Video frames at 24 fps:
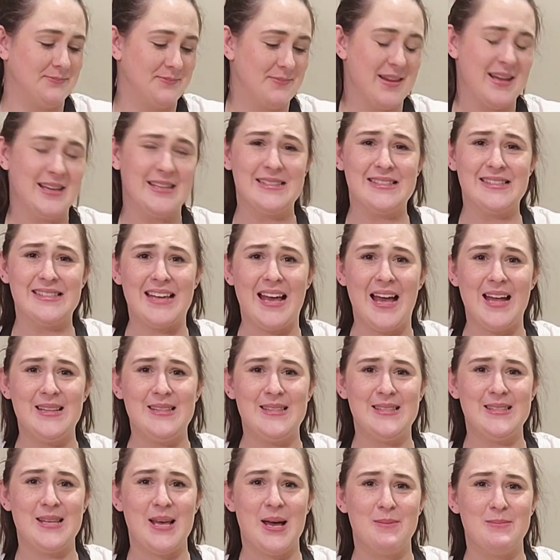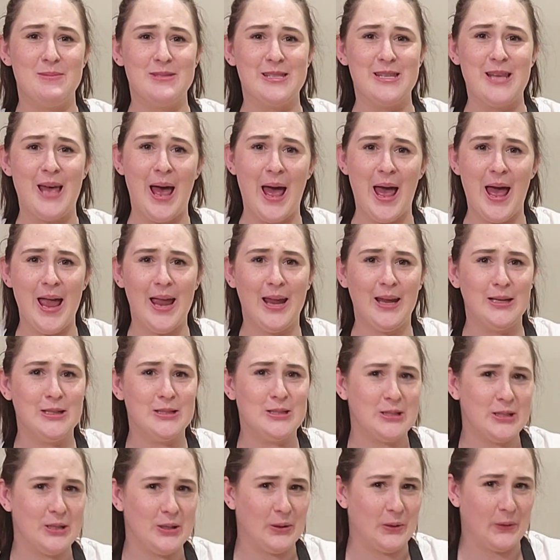it's got some zing
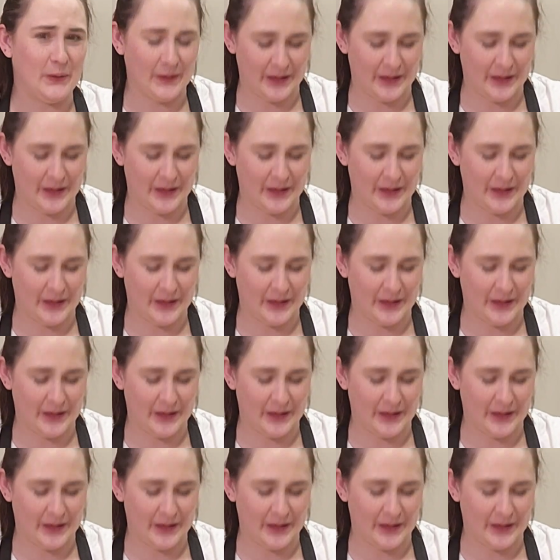to